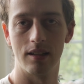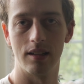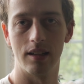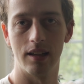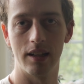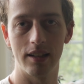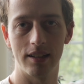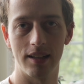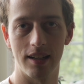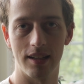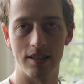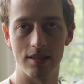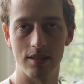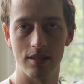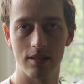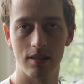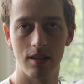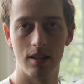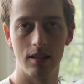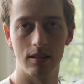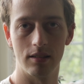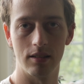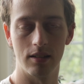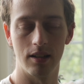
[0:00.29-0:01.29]
Hey guys,
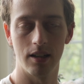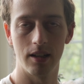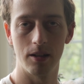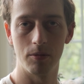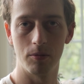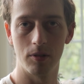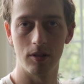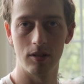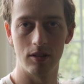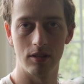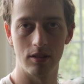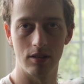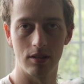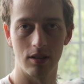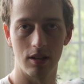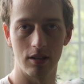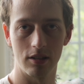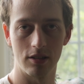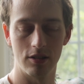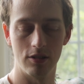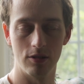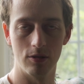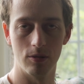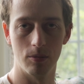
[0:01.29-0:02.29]
today I wanted to
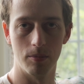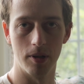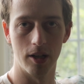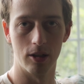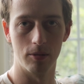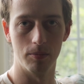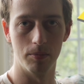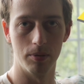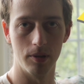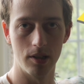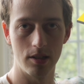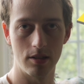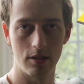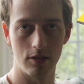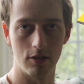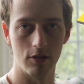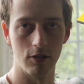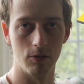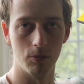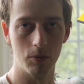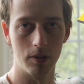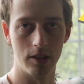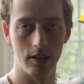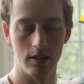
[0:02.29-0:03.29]
talk to you about
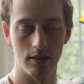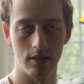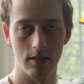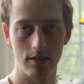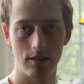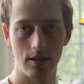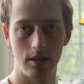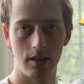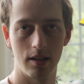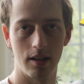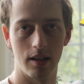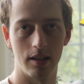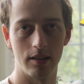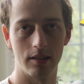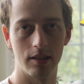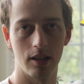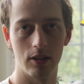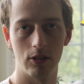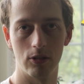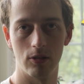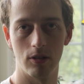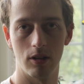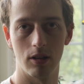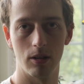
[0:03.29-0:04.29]
Blistered Wheels and
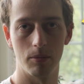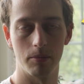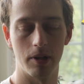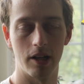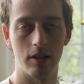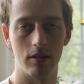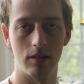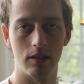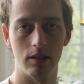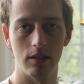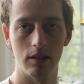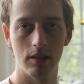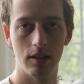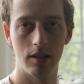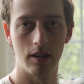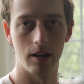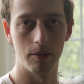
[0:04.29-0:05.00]
tell you all about it.